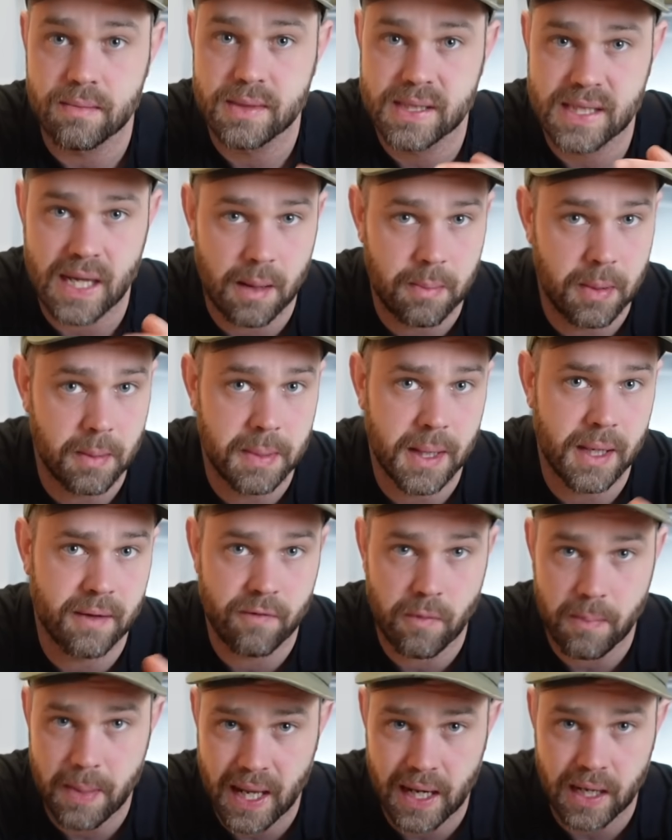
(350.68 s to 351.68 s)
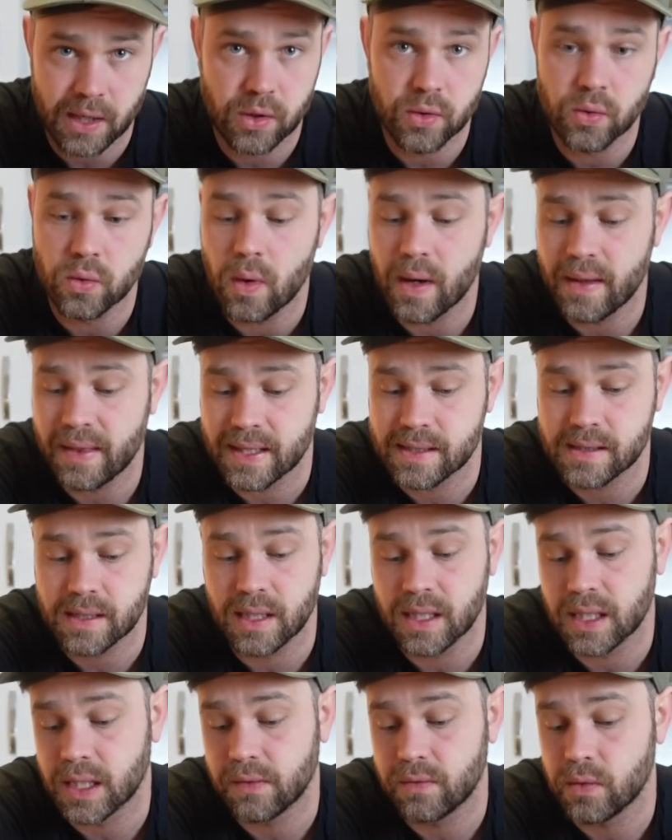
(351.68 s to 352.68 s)
Set up a bit of a pellicle, and that's going
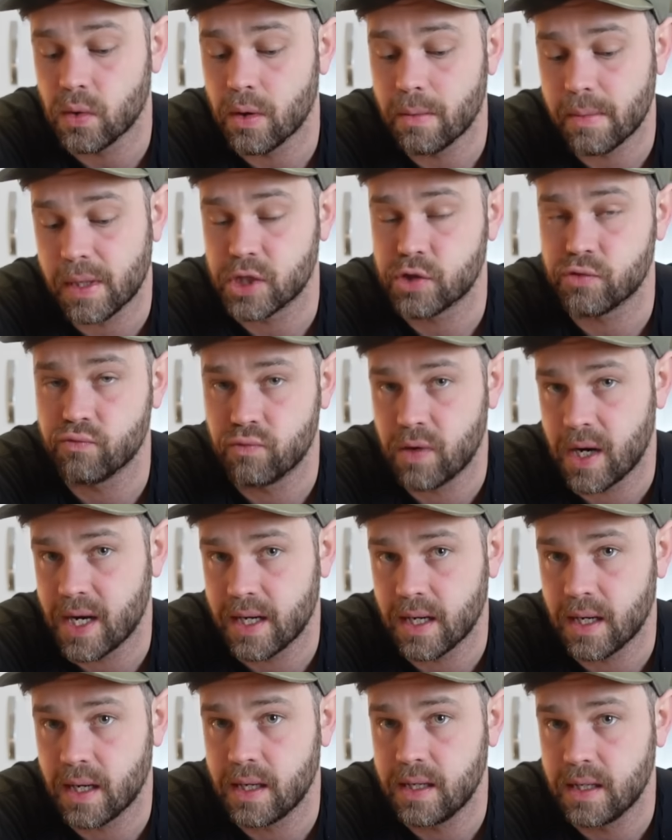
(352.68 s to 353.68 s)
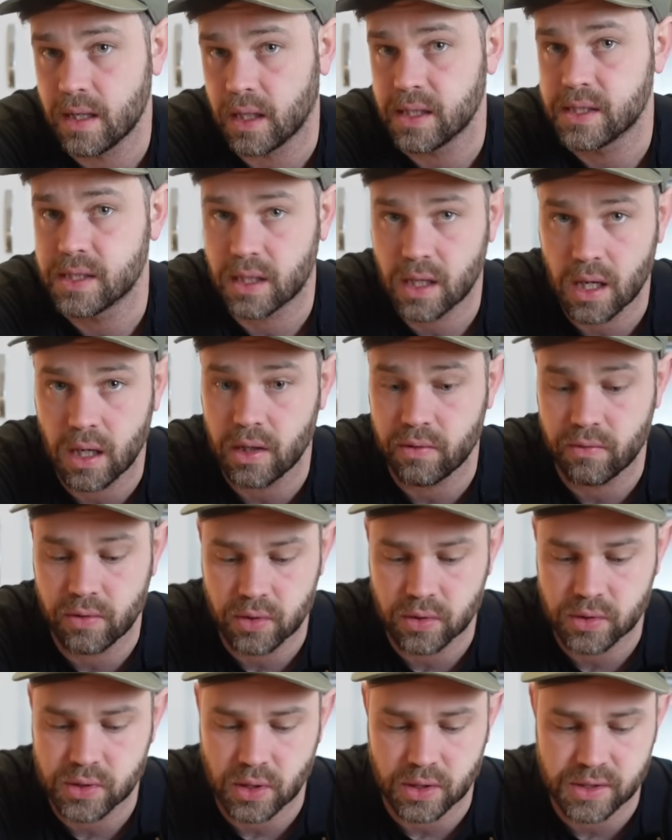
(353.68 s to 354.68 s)
to give you a much redder, nicer color on
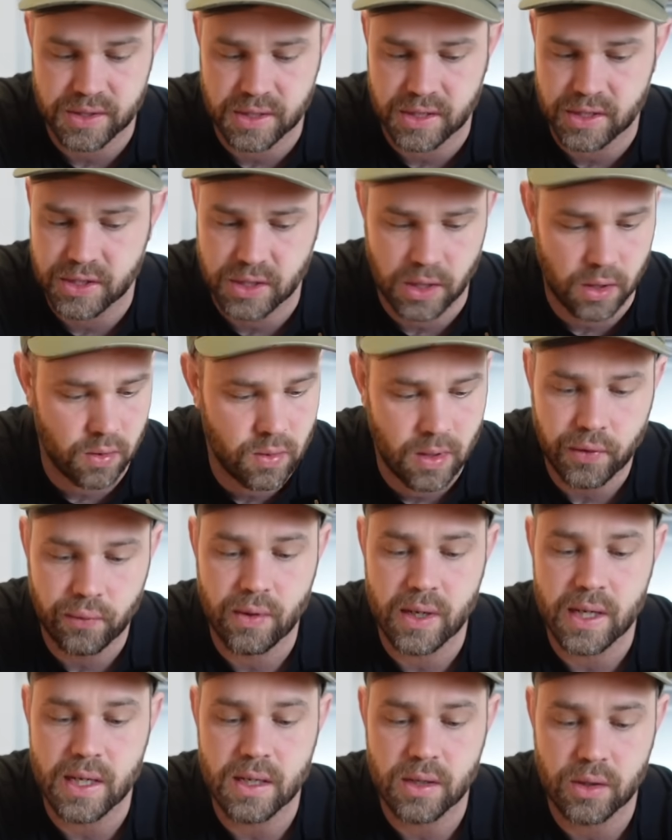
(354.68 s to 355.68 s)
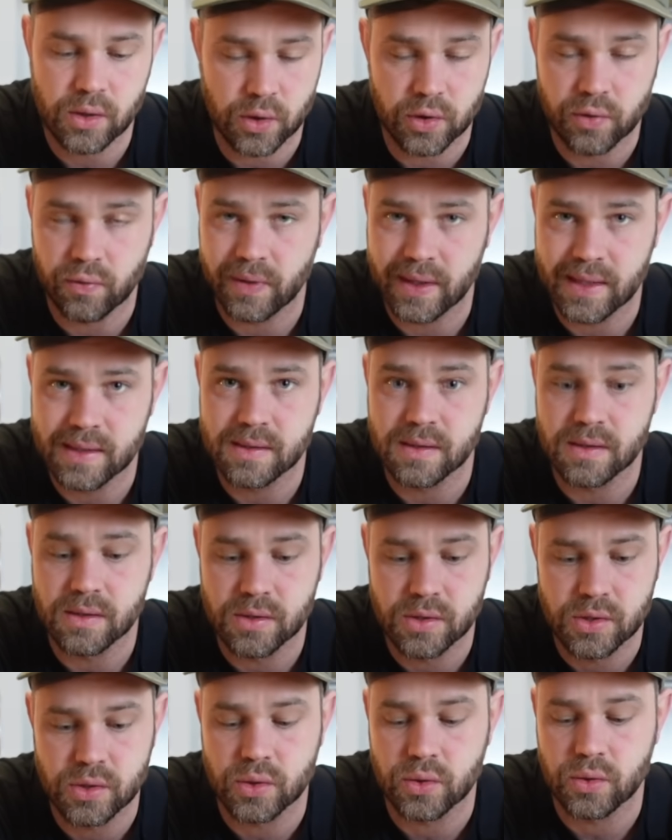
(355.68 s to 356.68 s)
your sausage. So 3 good reasons
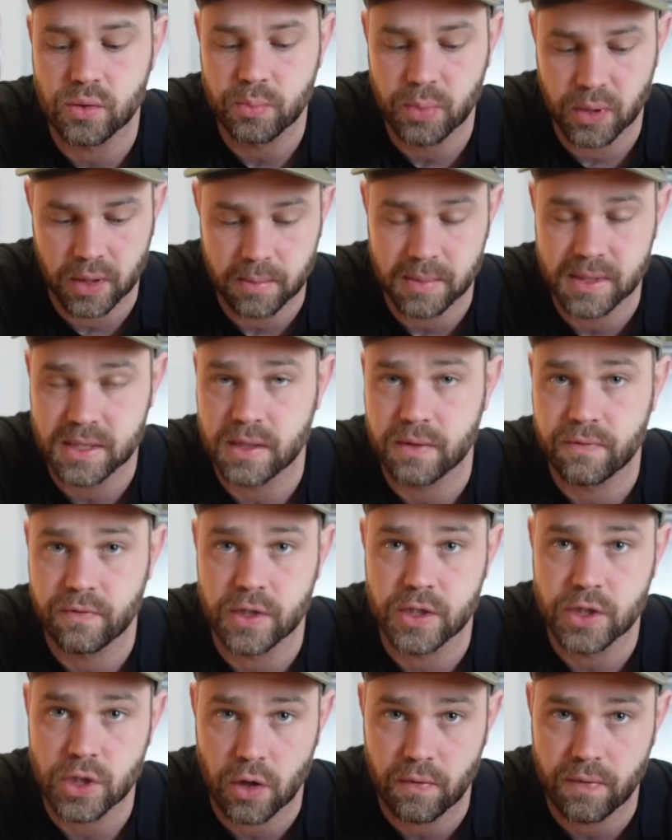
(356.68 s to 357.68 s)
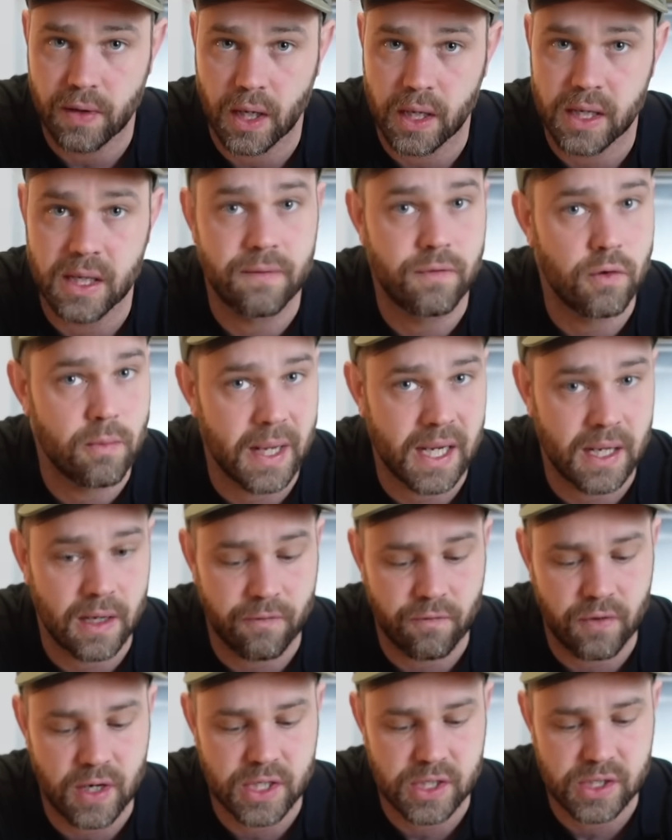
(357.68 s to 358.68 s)
to put them into the fridge overnight. If you're making a
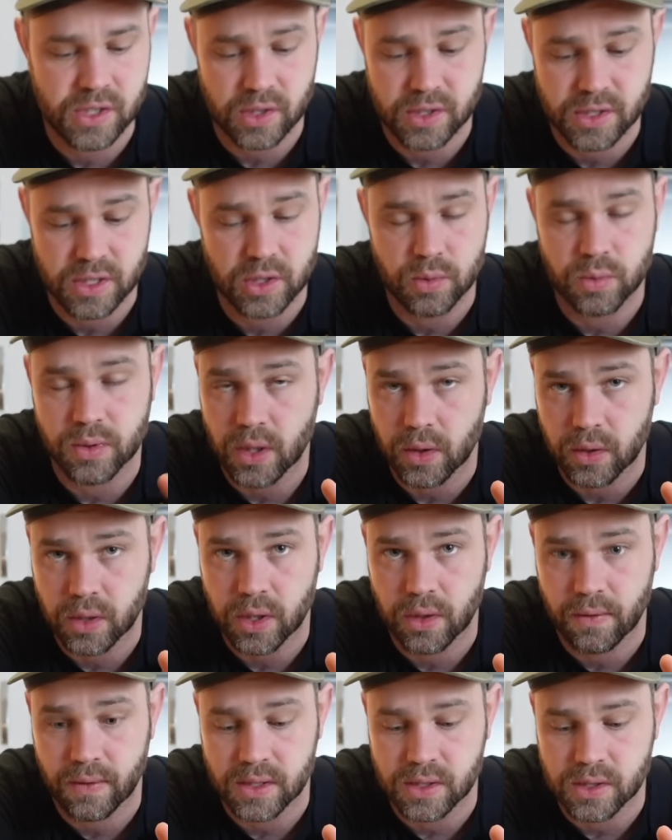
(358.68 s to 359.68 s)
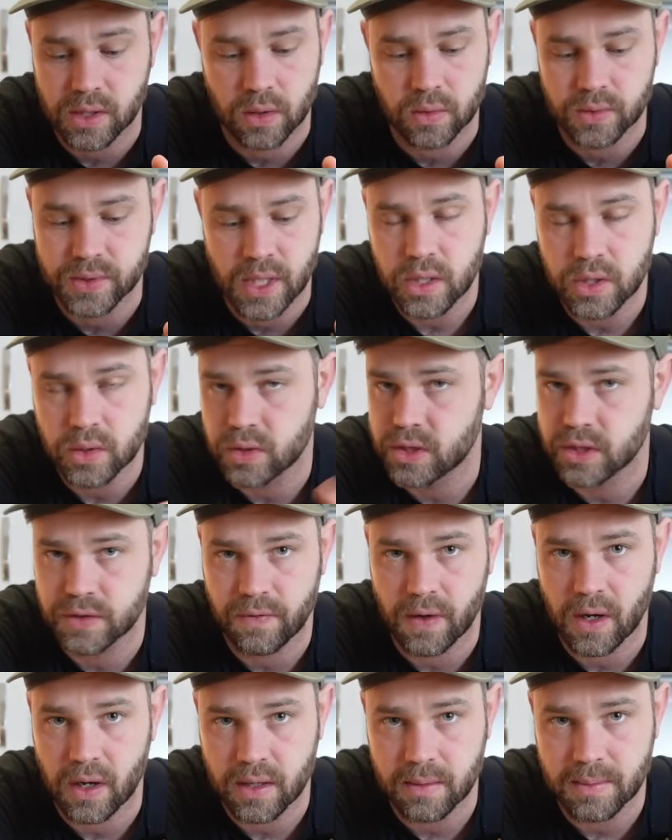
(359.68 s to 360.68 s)
fresh sausage with no curing salts, you could just
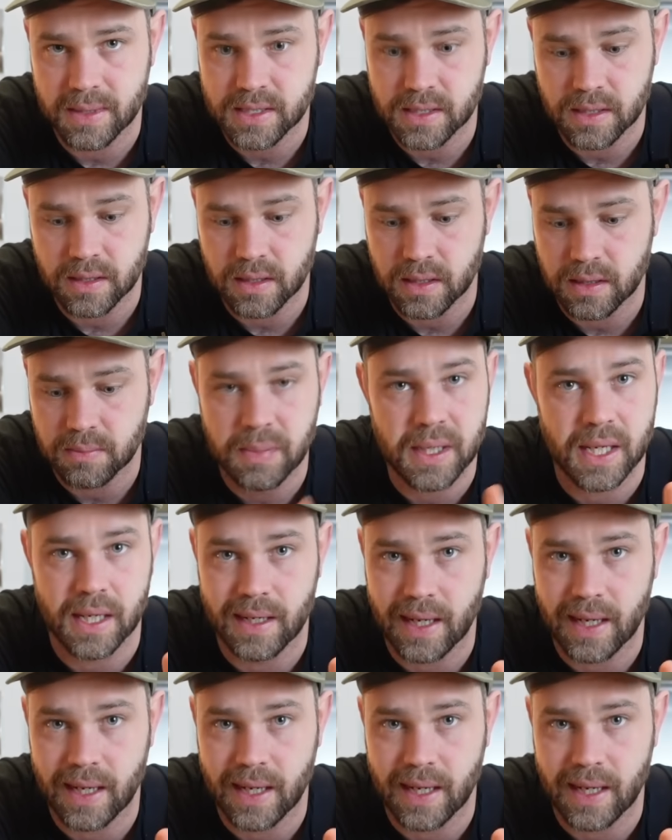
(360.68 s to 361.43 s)
fire them into the pit